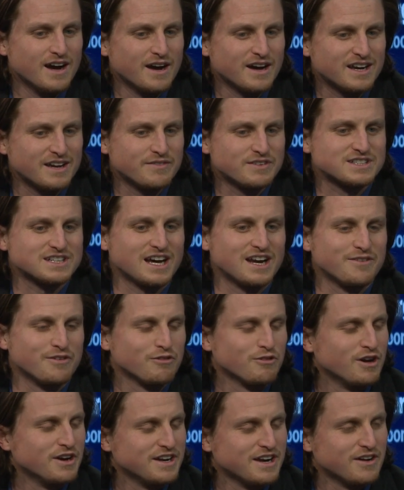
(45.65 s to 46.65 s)
Give us kind of a
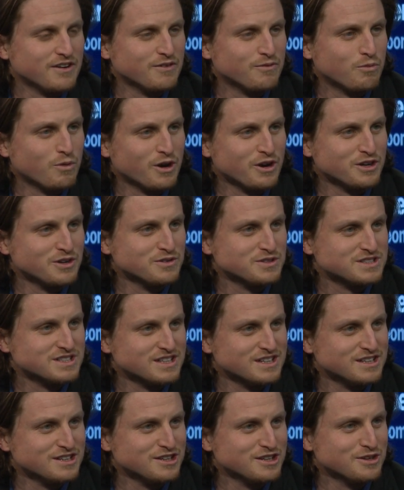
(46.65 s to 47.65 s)
rundown of where you
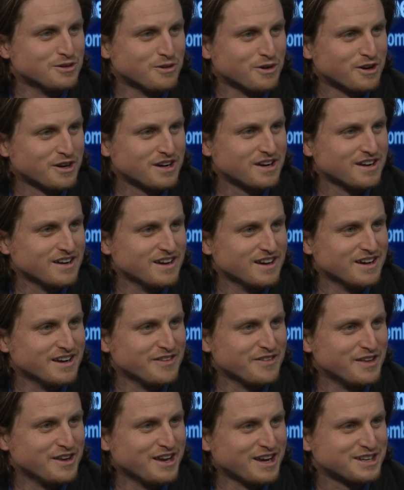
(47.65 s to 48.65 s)
see New York
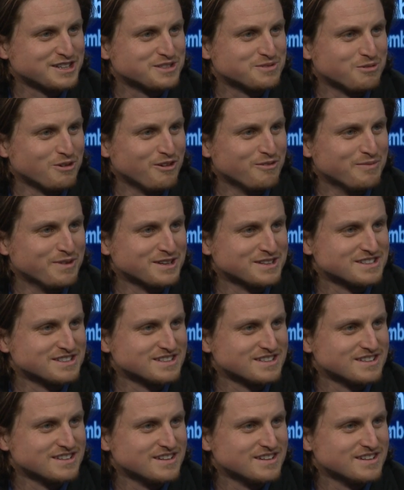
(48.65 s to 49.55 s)
in the next 12 months.